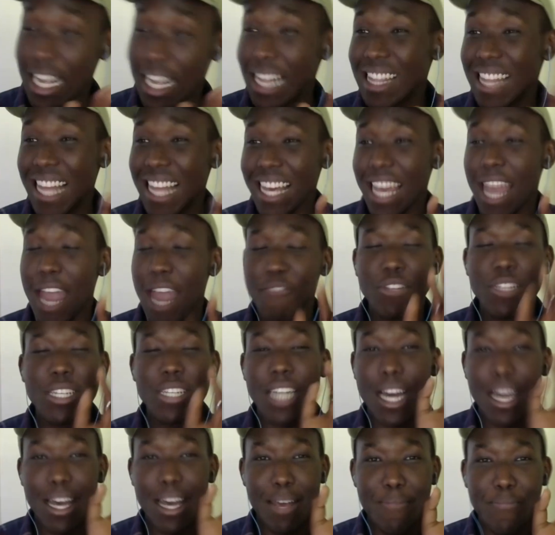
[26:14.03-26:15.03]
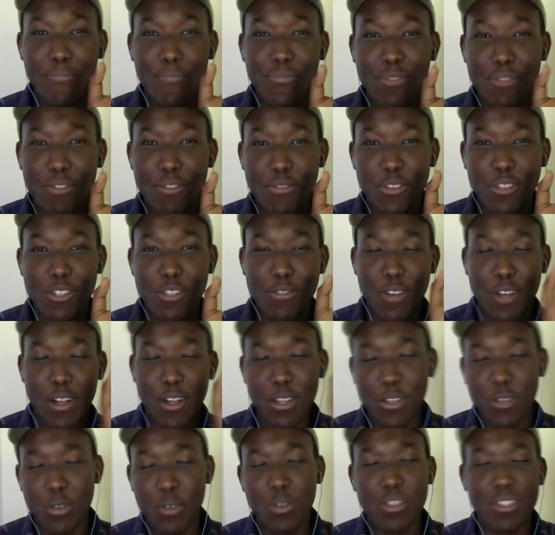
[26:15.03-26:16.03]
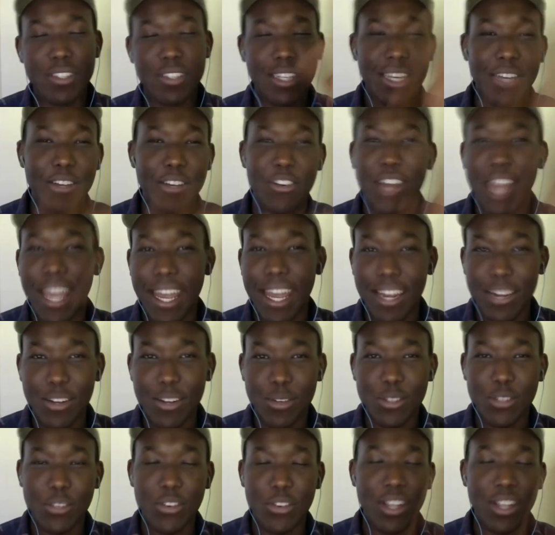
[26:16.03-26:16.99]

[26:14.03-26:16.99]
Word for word: like, every time, first of all, you'll see her handles,